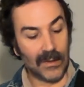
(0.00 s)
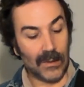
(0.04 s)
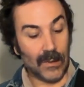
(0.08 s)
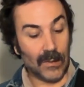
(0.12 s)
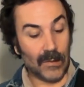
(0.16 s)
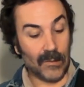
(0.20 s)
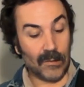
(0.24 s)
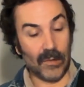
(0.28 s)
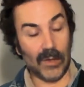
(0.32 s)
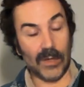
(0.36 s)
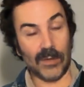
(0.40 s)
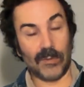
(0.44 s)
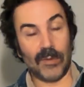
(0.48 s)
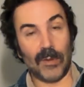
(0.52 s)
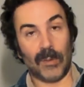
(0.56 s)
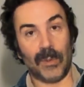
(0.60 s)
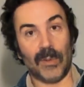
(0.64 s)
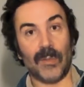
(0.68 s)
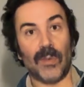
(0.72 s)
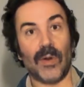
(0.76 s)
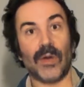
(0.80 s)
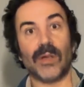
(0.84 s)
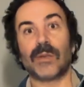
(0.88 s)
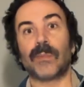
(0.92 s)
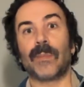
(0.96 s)
Whereas probably
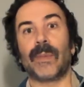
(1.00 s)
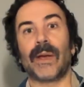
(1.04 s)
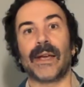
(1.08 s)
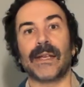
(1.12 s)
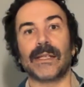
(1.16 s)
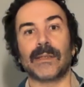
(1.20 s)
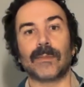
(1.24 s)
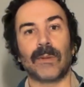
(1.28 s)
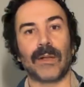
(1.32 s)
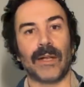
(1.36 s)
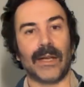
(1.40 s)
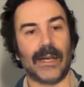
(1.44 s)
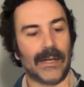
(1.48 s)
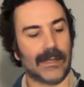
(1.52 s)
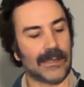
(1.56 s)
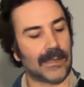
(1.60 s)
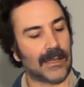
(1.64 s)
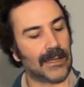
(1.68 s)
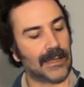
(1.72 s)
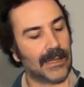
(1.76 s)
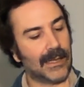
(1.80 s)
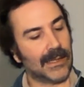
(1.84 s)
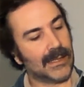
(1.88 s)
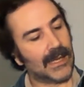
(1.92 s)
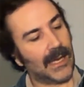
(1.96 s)
most bass players at
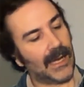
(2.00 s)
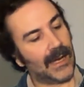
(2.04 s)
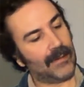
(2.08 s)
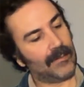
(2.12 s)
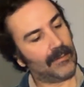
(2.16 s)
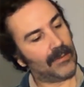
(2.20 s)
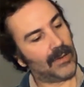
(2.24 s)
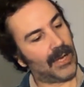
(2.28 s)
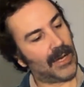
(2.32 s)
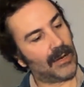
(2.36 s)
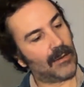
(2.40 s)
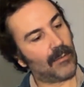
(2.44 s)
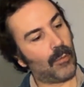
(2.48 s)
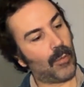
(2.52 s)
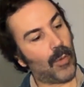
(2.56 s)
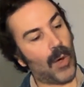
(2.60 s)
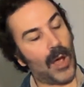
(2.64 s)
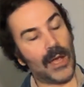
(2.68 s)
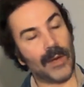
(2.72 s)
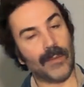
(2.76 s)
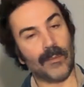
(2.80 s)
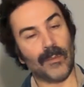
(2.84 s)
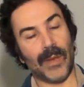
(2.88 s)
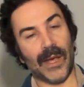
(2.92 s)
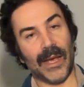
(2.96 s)
least have like
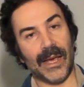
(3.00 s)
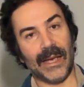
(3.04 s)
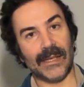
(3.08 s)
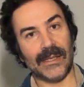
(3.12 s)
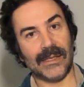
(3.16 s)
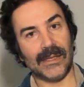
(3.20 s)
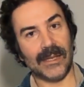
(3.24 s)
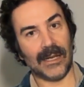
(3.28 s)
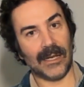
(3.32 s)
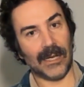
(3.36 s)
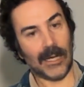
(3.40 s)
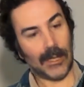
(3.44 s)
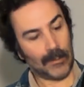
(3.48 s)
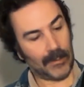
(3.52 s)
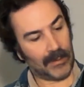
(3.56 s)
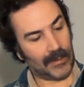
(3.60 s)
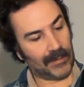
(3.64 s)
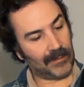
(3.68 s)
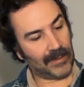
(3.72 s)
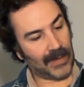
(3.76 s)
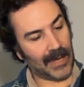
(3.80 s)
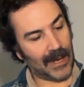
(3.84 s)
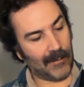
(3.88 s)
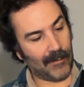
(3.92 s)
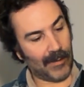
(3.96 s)
one bass setup with
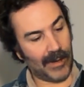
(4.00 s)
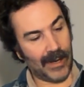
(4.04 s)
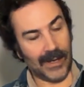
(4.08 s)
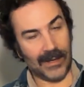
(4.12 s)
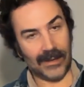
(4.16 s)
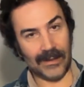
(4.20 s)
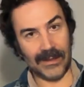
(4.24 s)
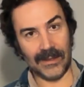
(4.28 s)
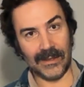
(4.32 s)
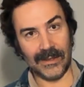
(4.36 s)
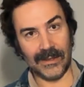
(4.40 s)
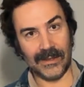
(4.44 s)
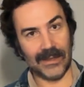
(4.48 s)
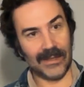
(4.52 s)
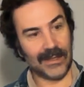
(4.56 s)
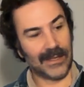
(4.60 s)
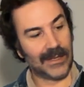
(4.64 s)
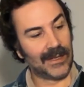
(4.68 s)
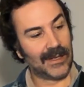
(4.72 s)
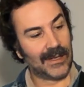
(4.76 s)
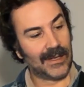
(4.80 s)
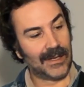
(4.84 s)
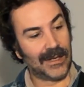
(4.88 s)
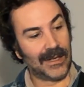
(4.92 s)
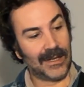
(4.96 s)
flat wounds.
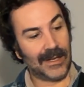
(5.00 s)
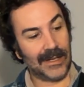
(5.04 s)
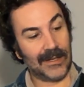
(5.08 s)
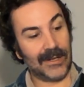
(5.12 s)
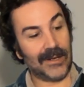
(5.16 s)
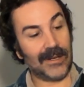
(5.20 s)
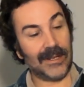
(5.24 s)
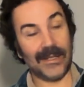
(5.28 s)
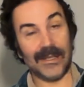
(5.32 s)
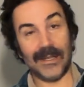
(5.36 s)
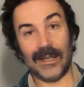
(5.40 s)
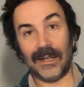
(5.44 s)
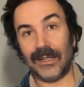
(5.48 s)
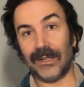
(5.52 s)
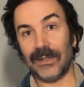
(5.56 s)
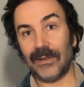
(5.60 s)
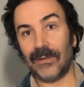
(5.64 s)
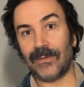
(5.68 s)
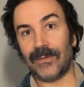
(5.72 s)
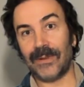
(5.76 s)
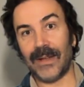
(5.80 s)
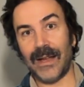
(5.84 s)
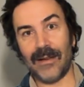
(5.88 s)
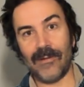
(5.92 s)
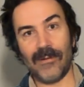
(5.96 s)
I gotta tell you,
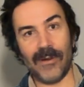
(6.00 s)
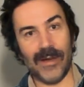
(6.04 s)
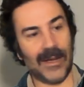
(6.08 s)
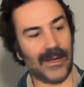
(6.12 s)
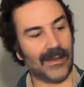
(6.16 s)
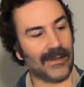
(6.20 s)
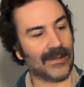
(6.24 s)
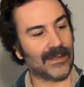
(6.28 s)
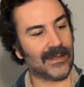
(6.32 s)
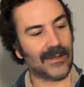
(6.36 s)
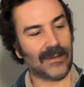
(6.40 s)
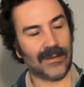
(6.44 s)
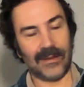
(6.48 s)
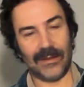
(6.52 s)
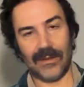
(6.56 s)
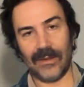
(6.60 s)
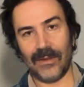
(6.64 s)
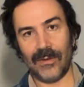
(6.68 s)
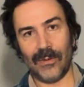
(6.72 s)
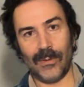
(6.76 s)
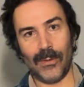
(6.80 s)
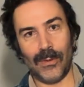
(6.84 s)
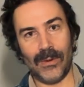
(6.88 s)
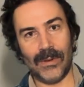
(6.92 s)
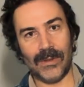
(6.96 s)
flat wounds are
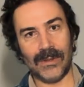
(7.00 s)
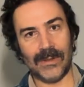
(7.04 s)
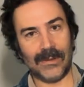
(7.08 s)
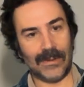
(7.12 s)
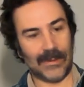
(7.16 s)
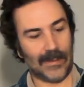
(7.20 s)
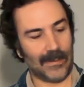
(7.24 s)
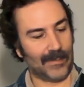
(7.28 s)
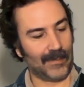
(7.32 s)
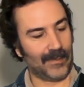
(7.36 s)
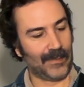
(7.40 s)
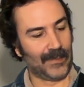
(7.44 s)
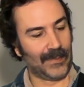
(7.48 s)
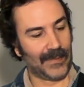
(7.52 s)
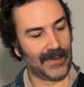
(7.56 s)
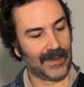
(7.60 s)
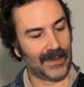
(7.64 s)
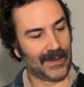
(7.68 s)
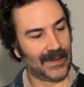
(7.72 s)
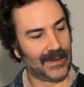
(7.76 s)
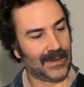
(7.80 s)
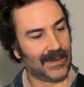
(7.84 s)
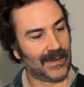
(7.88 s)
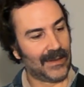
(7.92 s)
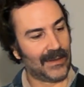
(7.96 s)
awesome.
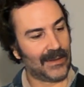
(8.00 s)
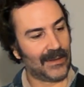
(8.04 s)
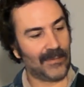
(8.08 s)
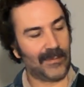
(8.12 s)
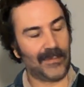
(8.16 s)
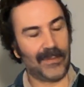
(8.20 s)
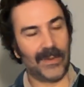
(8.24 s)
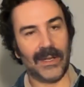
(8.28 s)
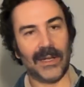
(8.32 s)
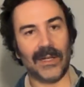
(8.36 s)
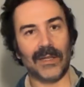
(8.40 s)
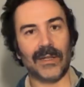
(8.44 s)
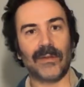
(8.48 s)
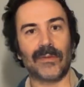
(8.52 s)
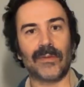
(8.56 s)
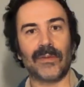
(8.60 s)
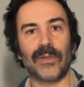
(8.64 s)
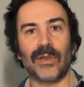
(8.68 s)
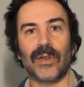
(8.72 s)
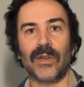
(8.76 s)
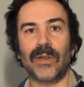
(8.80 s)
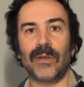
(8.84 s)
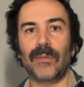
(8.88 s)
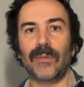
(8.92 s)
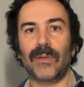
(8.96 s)
The feel of
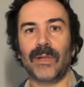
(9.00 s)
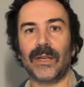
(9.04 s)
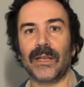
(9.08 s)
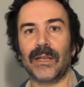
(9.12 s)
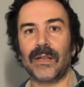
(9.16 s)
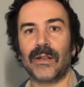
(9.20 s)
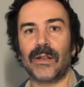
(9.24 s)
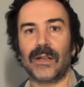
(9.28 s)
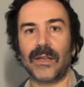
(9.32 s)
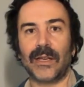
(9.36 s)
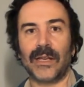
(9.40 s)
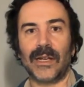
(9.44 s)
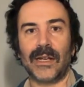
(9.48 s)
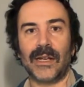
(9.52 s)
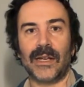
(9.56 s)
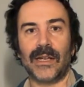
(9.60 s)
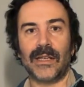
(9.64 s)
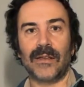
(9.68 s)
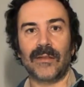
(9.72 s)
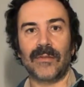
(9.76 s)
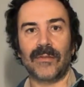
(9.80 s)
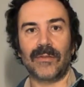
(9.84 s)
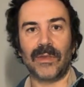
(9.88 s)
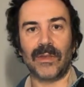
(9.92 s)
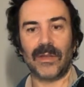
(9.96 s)
them, like you don't get any
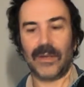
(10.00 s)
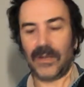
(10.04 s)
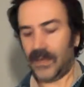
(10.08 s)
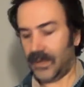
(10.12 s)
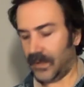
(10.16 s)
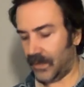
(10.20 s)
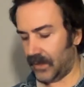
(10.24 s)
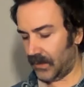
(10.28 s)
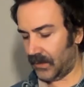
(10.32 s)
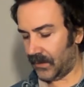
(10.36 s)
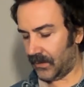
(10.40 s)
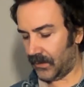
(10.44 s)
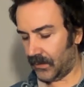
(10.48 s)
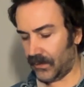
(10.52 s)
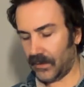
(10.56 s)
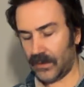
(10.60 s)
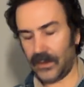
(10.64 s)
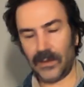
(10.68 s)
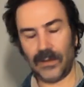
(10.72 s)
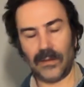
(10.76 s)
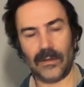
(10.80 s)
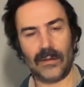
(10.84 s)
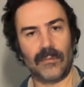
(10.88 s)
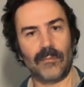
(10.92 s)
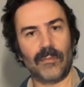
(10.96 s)
of the
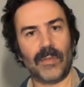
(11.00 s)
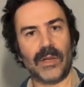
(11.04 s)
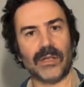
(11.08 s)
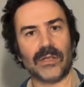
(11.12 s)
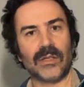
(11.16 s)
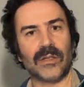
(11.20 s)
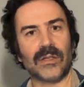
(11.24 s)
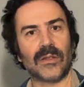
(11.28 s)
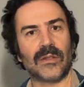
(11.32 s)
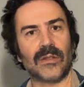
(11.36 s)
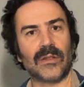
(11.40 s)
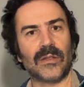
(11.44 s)
much